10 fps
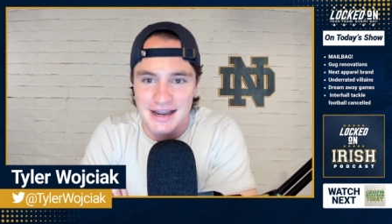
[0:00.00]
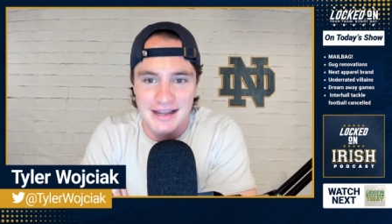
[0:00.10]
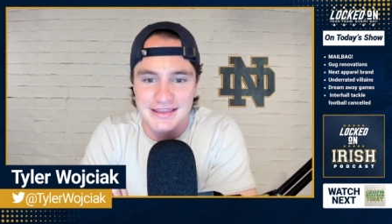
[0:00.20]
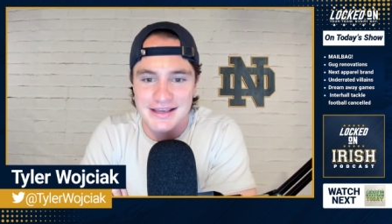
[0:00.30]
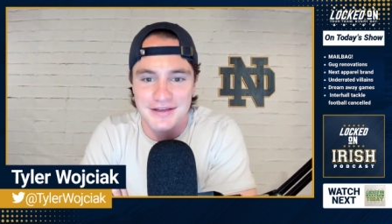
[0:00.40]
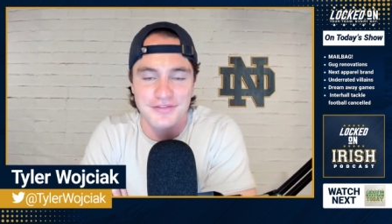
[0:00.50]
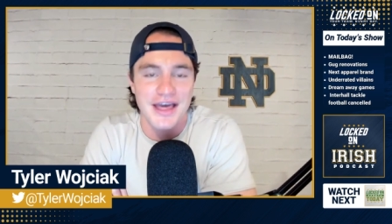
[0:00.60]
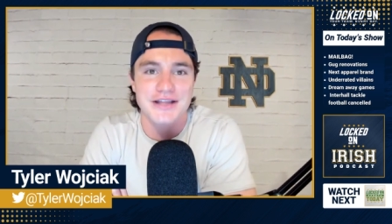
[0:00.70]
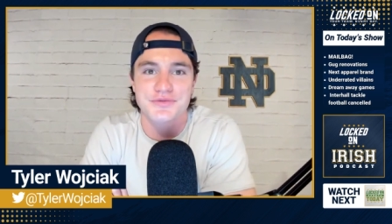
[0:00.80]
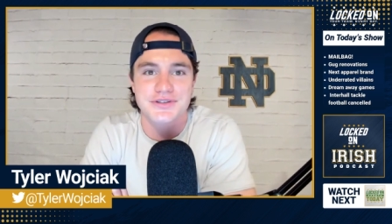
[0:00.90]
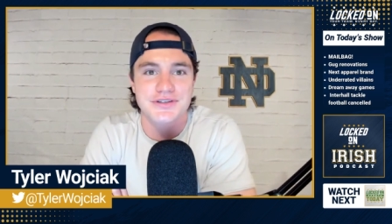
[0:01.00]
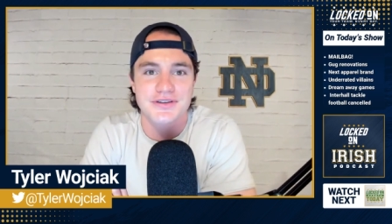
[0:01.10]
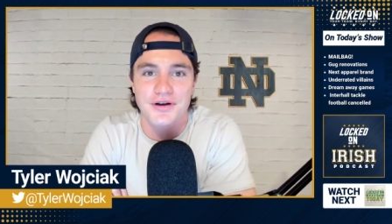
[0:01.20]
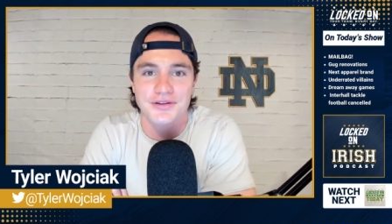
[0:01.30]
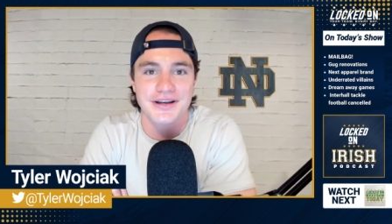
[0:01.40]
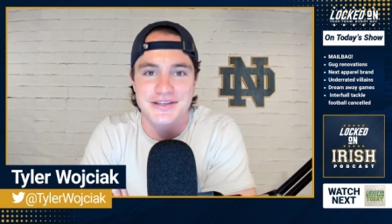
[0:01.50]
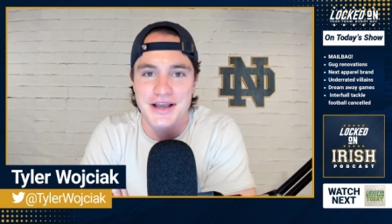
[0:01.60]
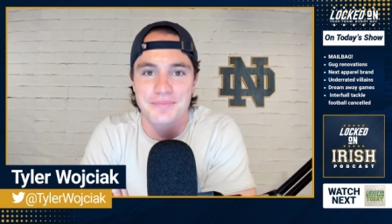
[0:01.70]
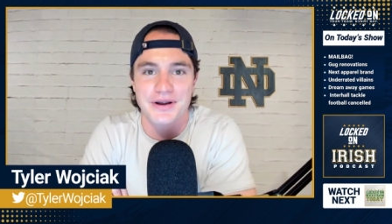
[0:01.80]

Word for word: I think if that's what's holding us up